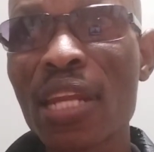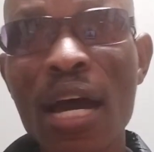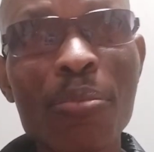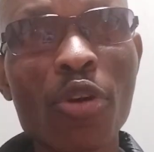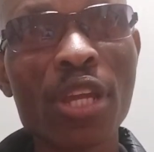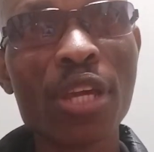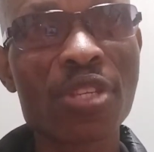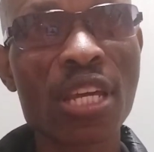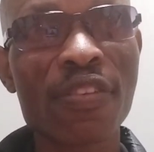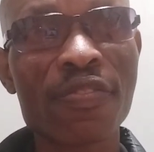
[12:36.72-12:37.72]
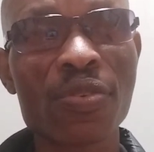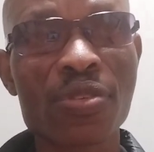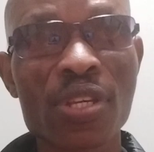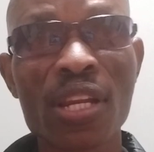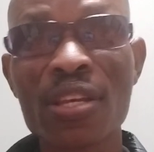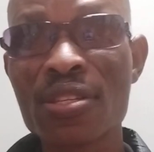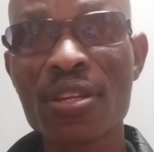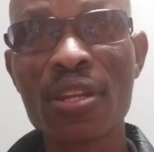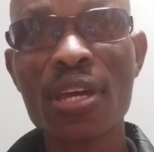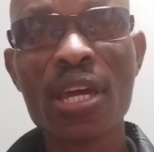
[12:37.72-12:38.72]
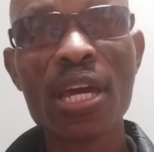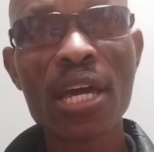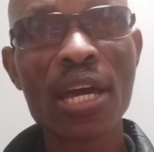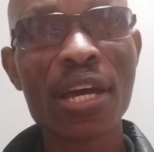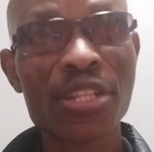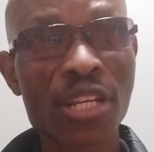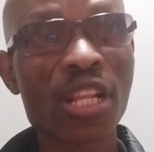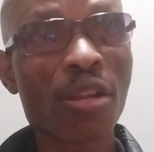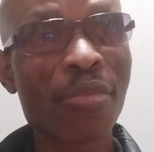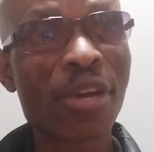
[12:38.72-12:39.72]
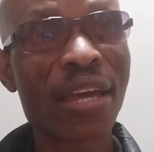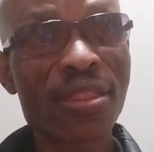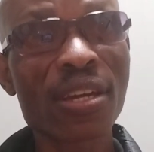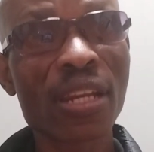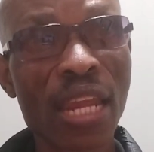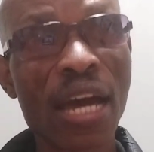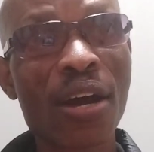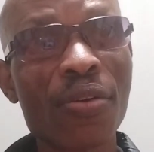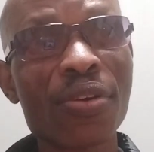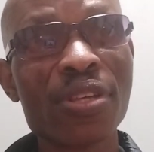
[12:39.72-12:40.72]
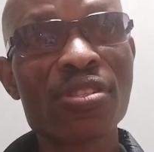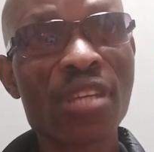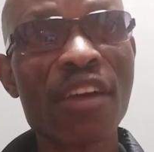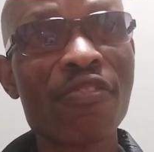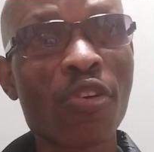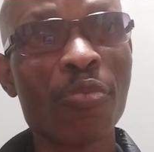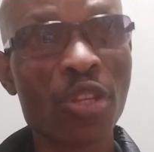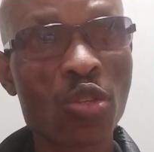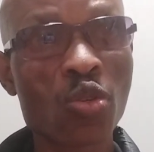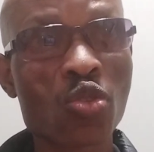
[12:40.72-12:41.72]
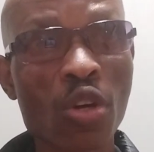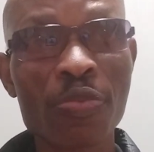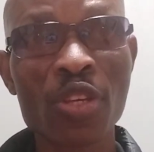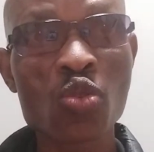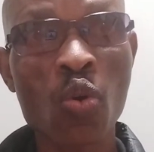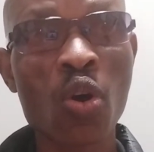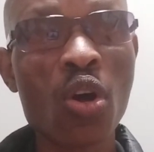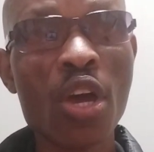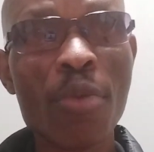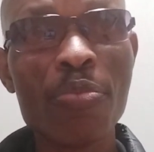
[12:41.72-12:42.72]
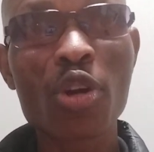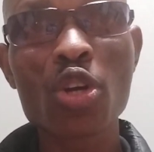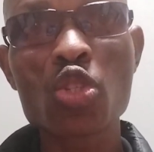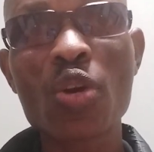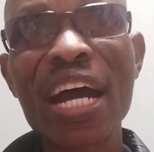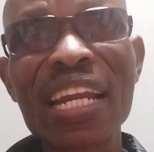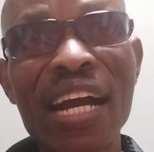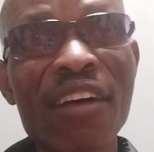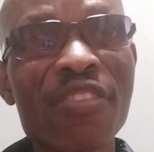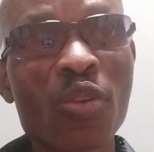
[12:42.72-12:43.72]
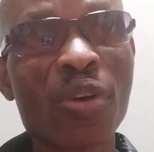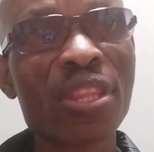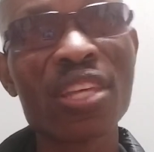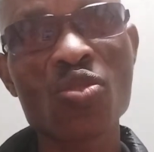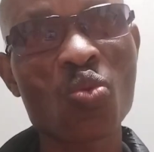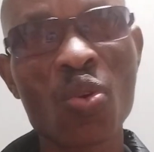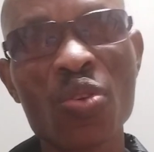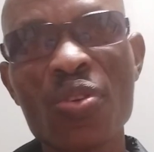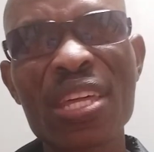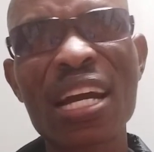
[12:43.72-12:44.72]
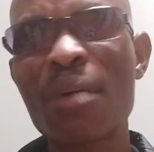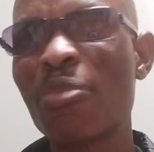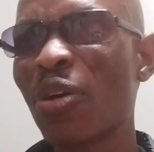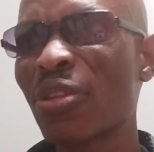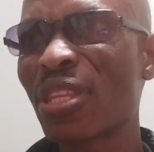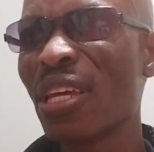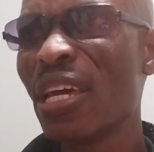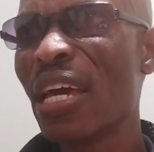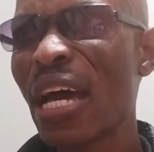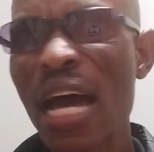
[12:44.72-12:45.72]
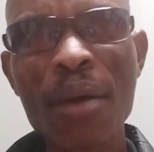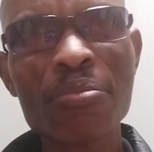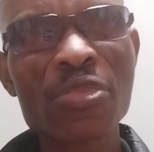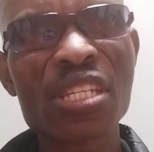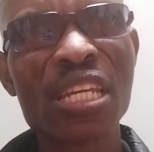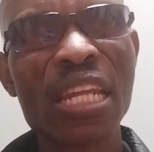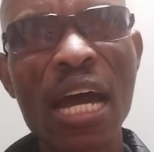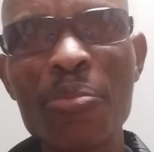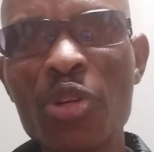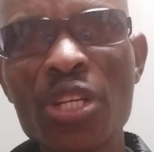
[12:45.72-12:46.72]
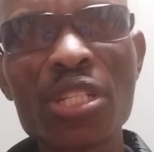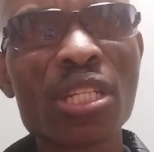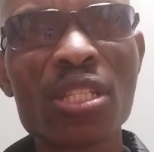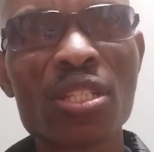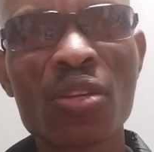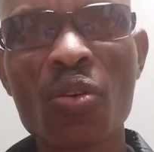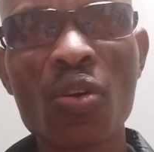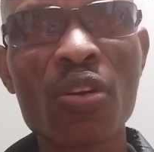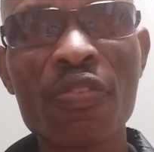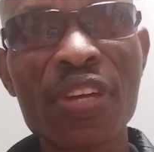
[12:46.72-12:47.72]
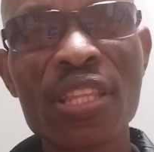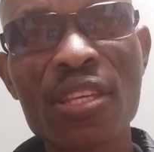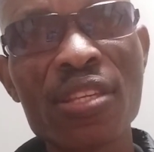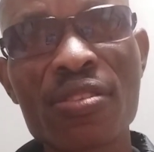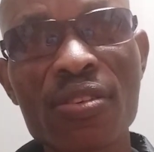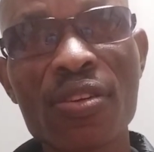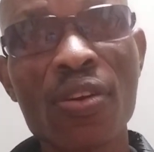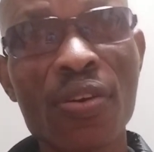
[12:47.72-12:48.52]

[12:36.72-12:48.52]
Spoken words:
and humble himself to say, listen, gentlemen, I think now it's time for me to stop this war, because you can't govern when there's war. You think about arms and ammunitions and all of that. It's